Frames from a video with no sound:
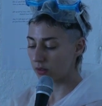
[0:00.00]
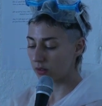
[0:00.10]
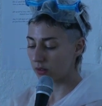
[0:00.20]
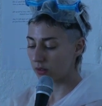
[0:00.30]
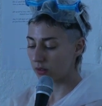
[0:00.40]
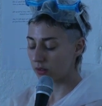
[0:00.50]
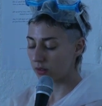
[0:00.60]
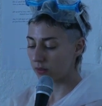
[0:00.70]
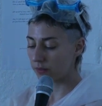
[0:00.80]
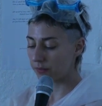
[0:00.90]

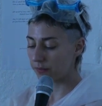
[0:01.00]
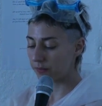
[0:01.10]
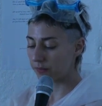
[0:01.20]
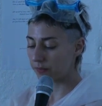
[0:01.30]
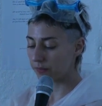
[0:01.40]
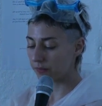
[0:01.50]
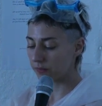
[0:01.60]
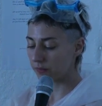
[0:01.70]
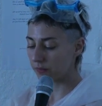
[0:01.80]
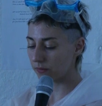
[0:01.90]

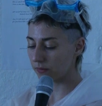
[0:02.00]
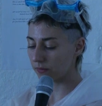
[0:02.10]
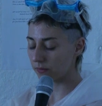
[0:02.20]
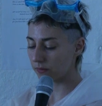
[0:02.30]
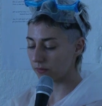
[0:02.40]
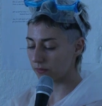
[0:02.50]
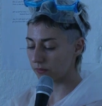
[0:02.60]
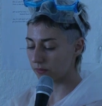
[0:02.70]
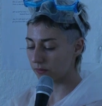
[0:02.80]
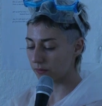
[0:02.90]

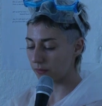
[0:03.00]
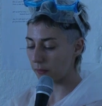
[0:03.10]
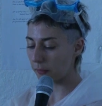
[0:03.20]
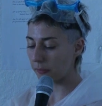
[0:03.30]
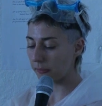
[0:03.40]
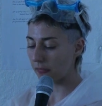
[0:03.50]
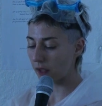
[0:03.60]
(no one is talking)